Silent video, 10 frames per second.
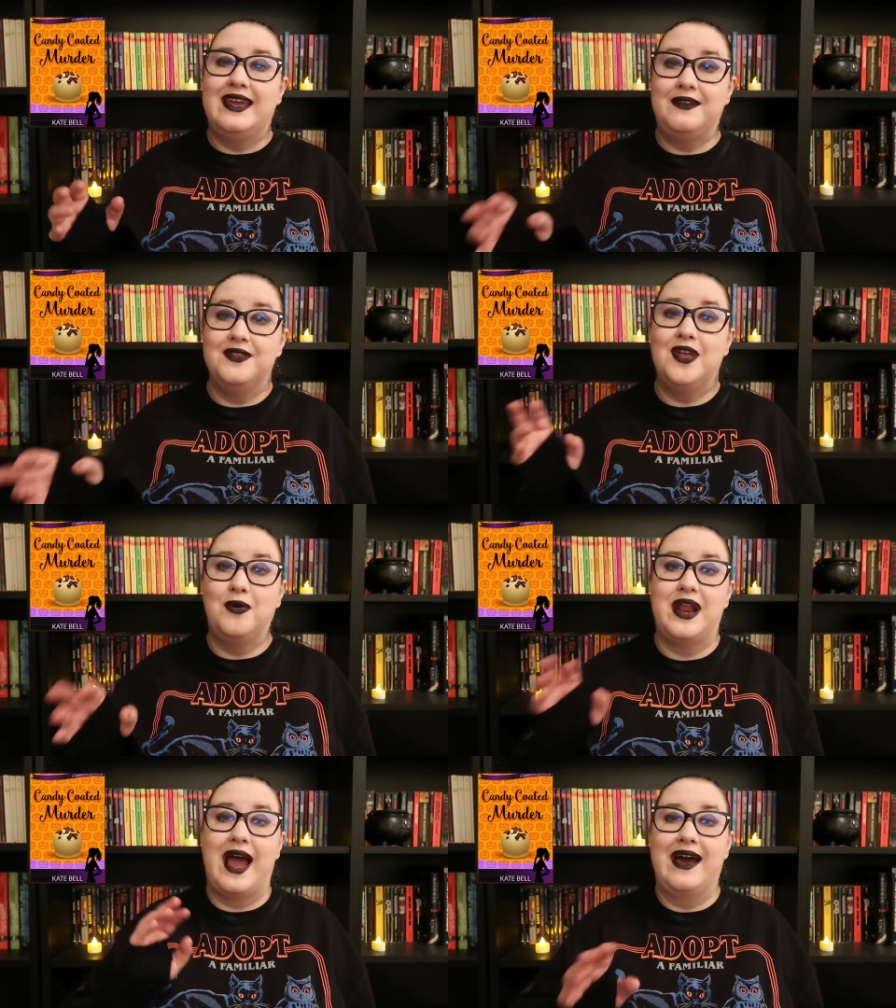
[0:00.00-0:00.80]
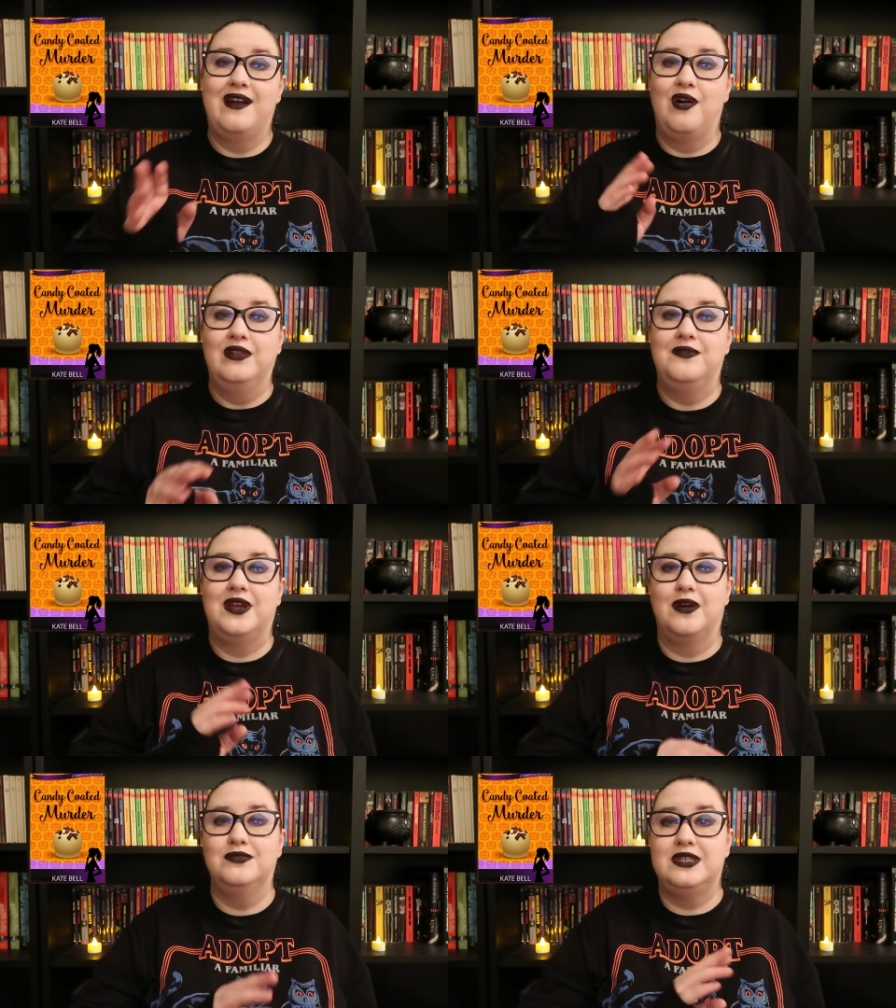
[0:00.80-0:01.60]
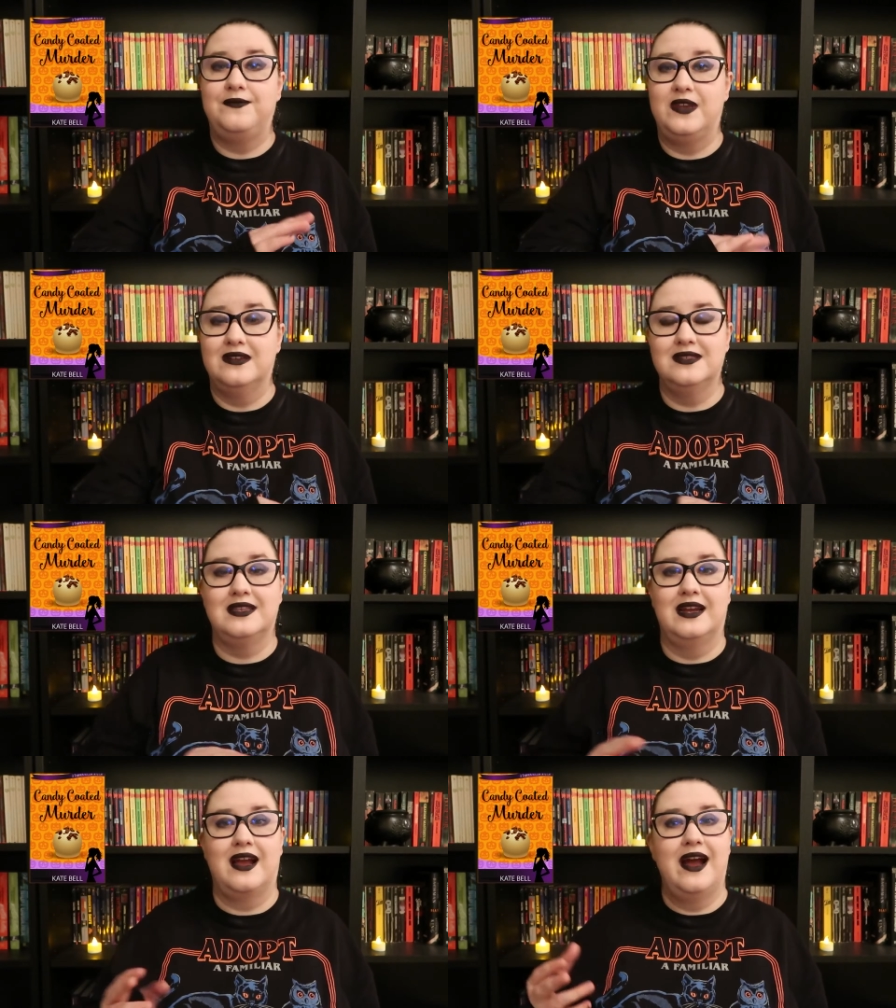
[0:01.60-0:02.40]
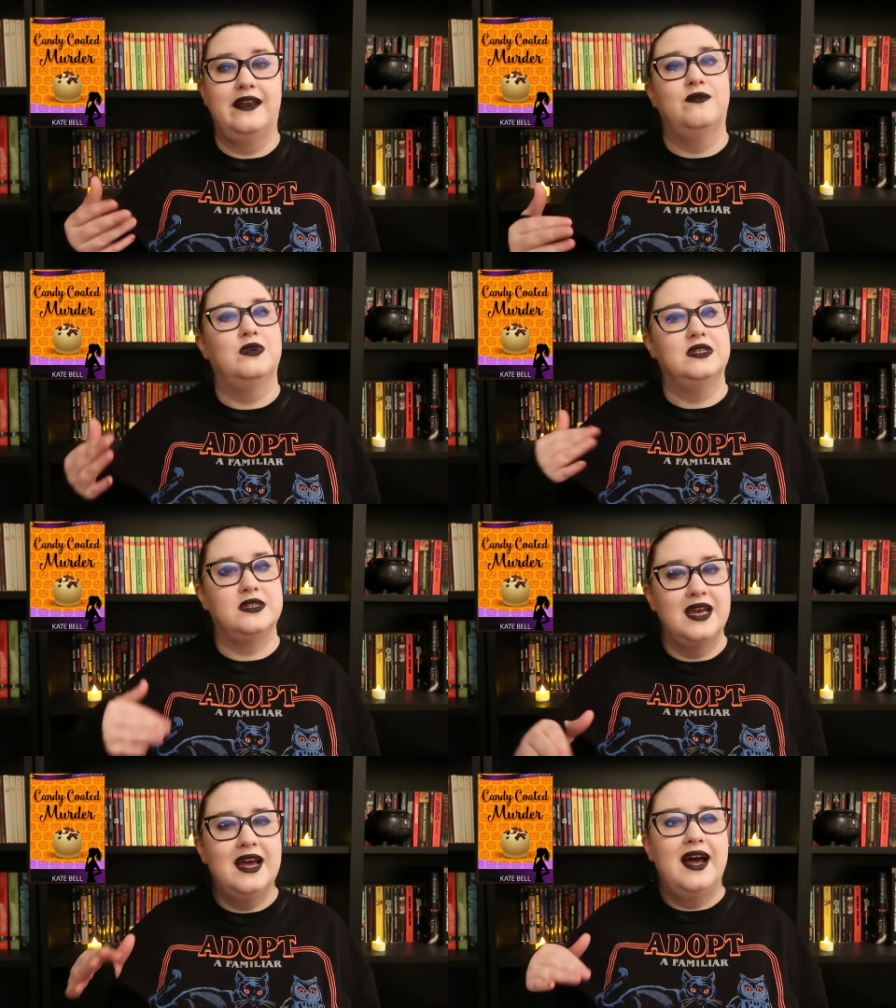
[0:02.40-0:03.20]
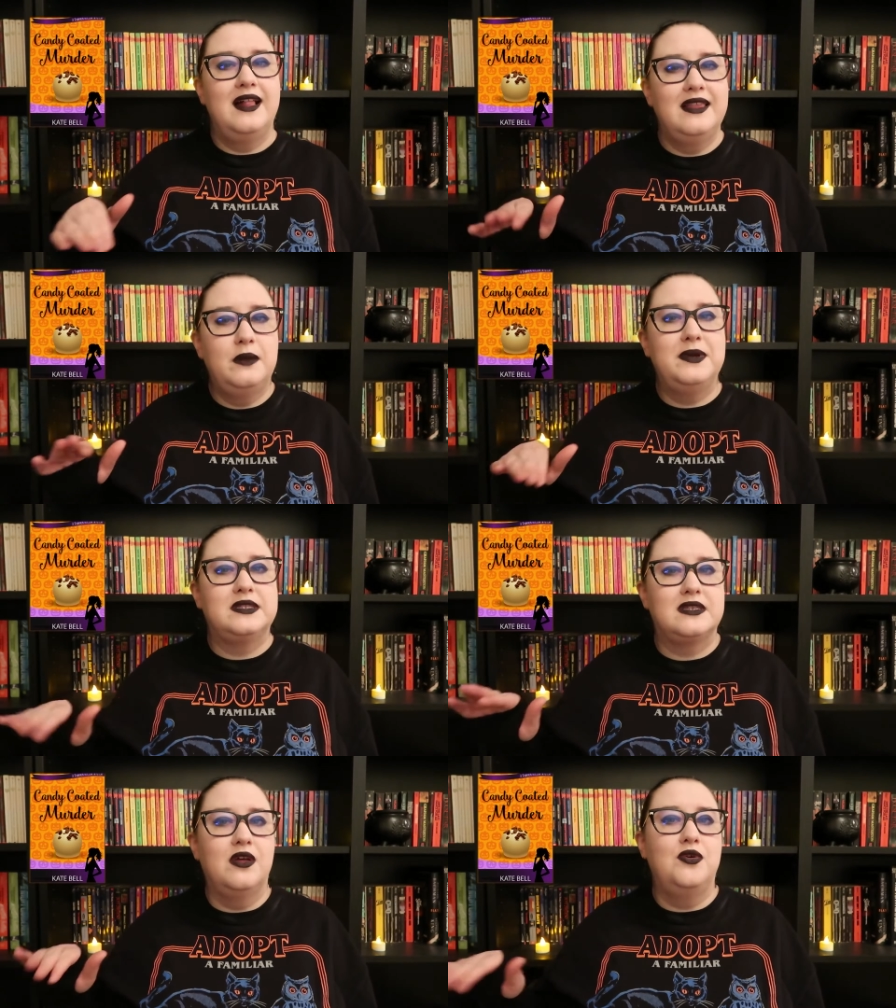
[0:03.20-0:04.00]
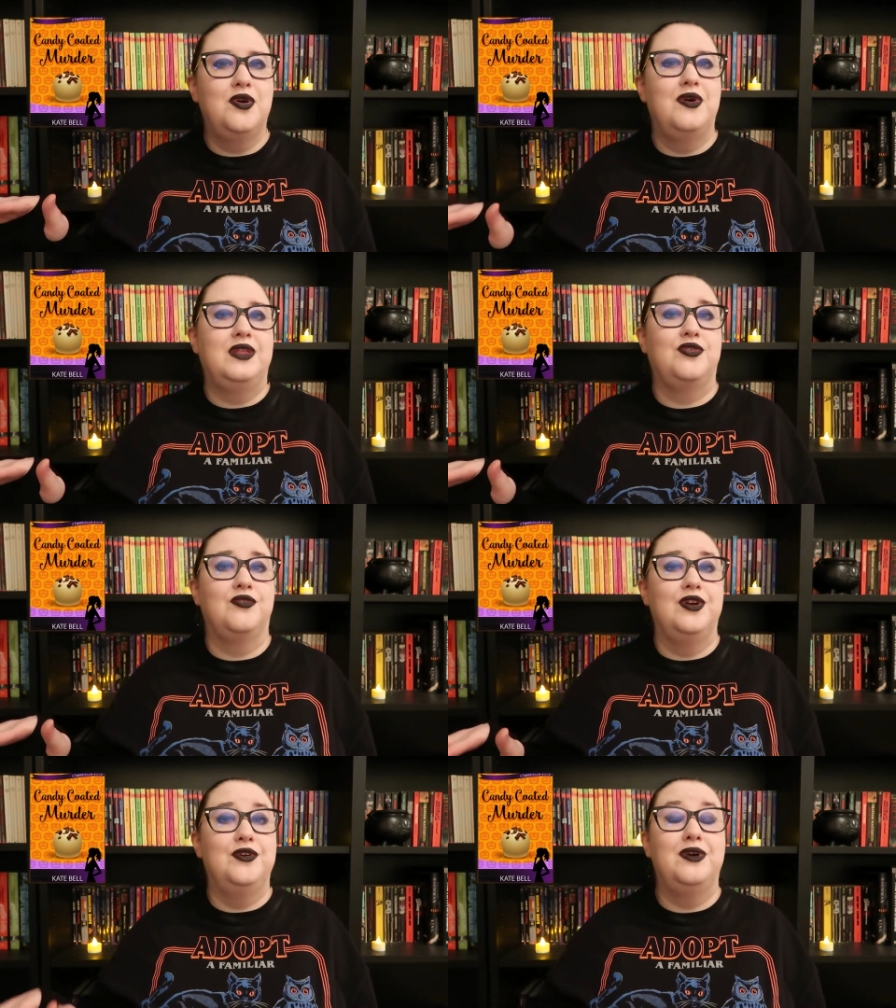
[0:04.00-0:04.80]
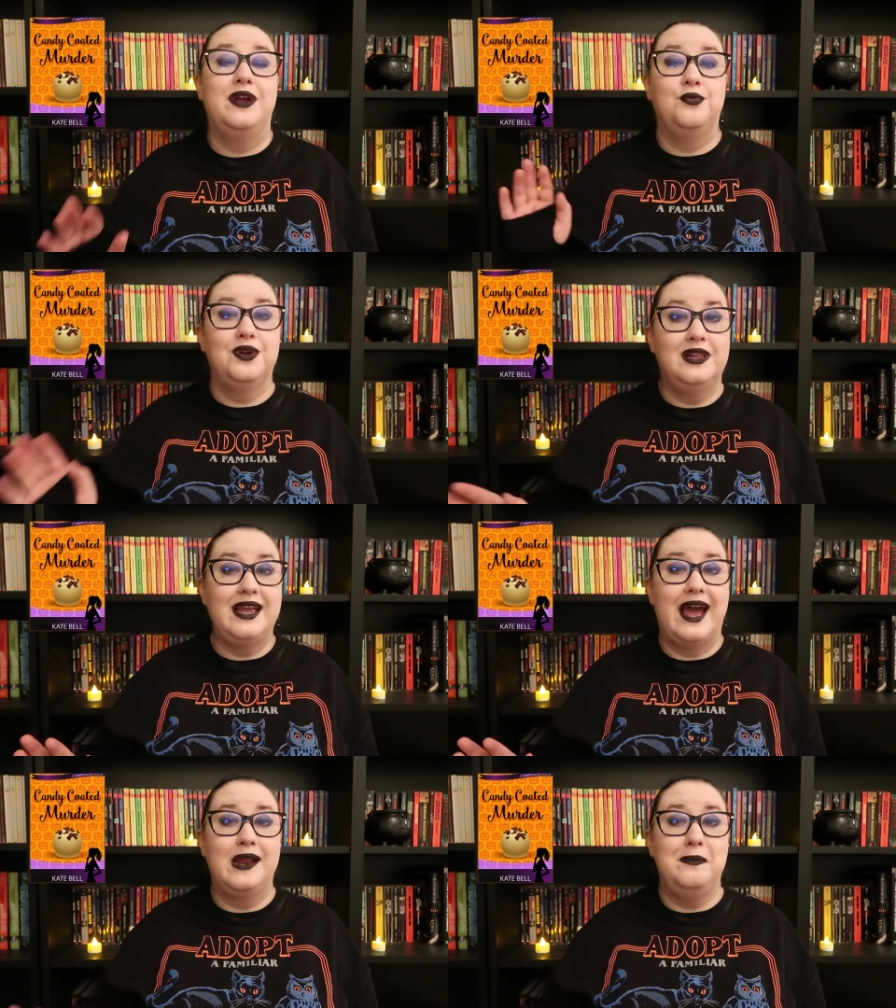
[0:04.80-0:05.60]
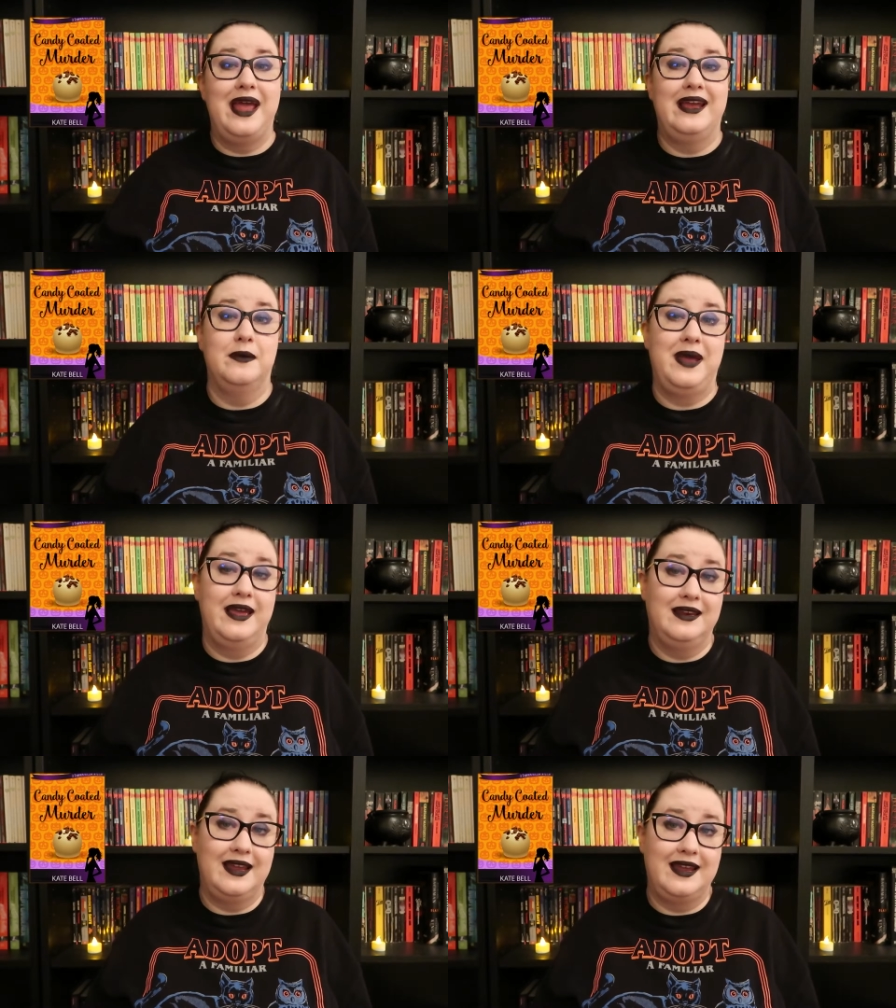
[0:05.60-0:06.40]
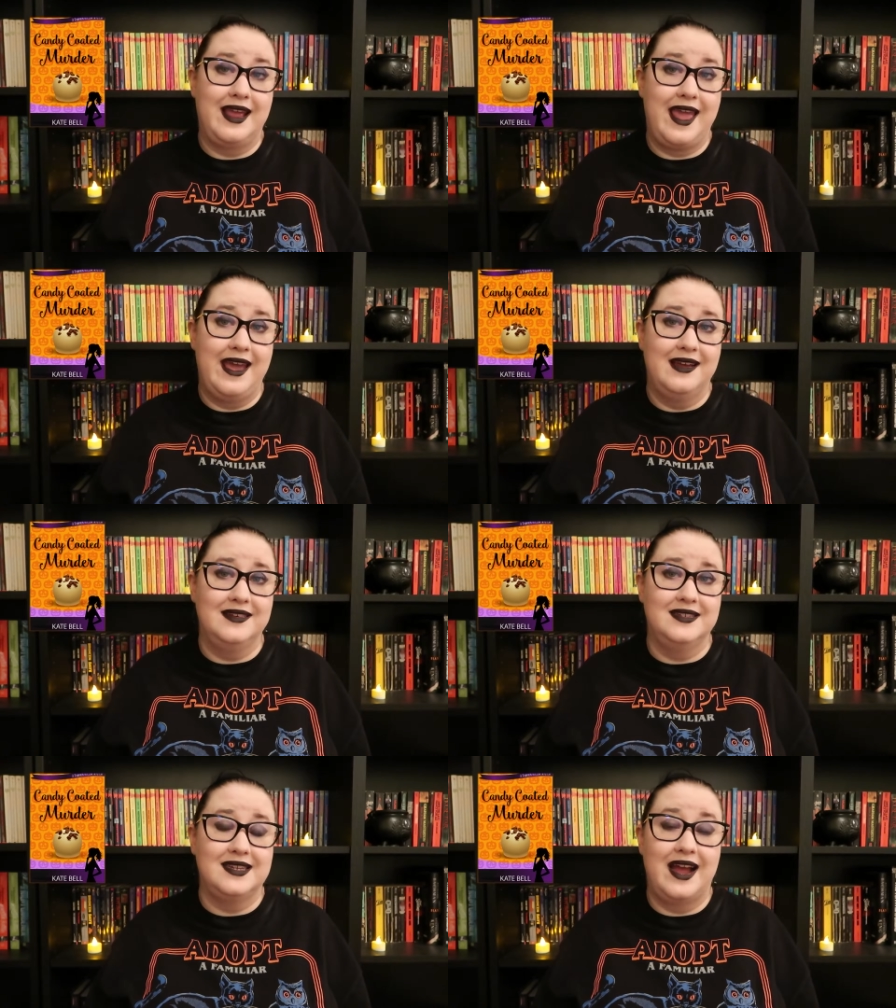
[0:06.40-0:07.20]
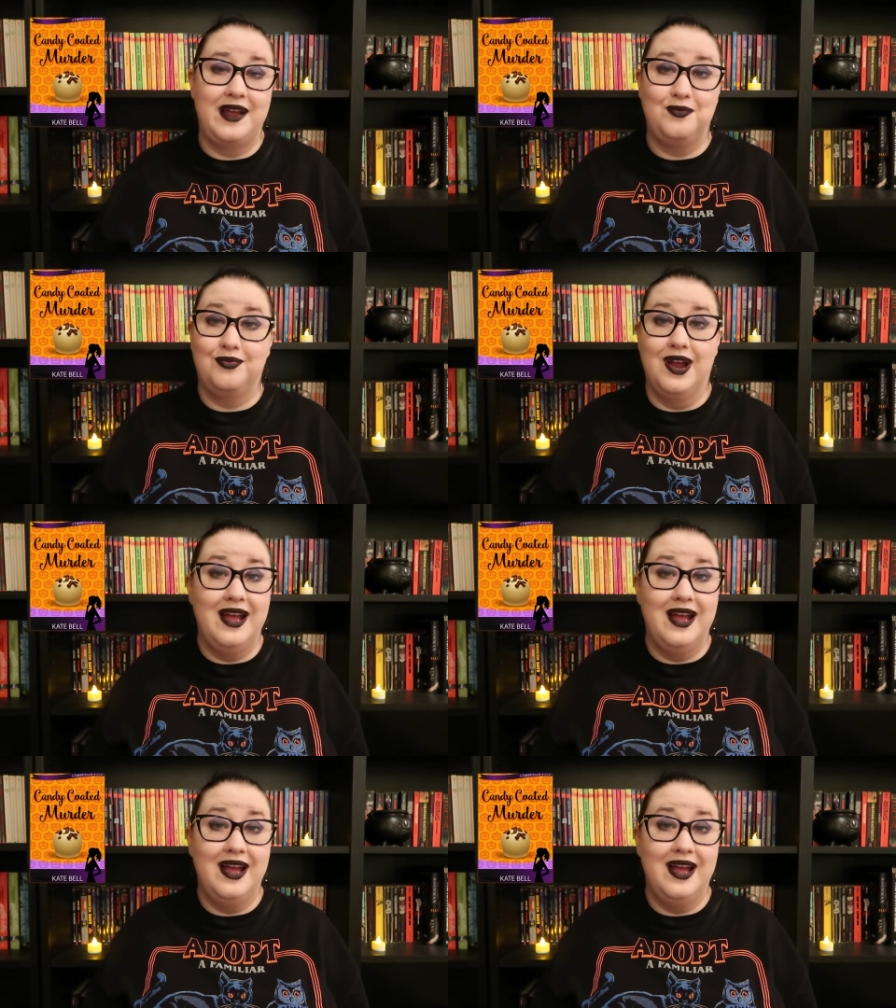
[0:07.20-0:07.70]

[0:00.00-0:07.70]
even though it had all of the cozy feels and it kind of was a little bit slow going through, it really had a bang up ending and I,